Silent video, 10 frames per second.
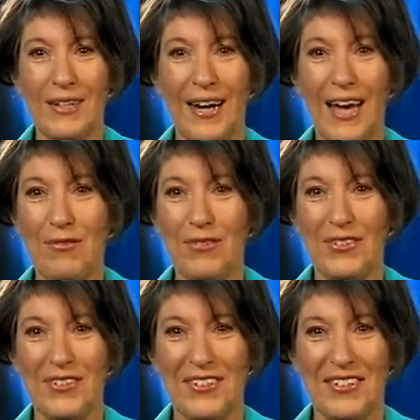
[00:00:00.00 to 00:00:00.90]
have you got
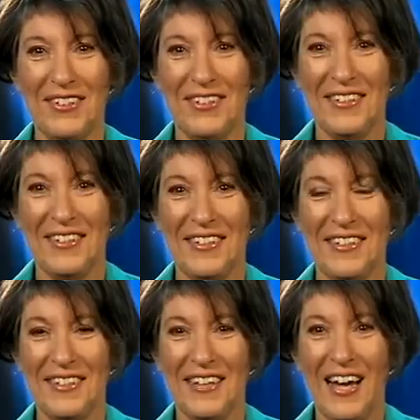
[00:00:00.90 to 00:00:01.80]
any quick tips for
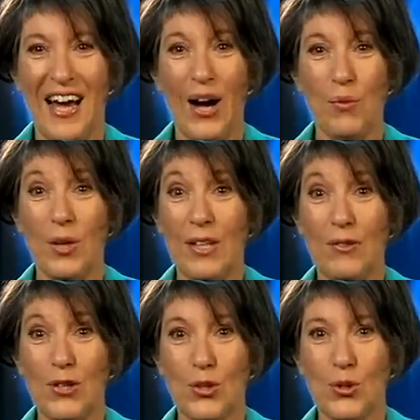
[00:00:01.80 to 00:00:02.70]
me? Well,
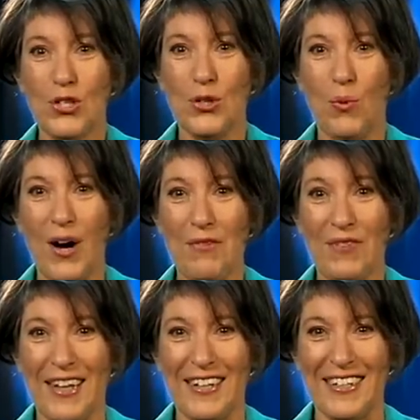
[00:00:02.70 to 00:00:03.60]
have you talked to your wife
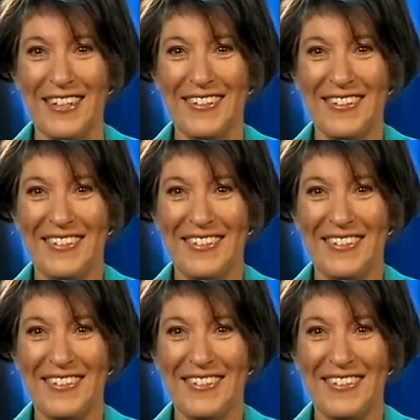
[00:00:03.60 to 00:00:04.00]
lately?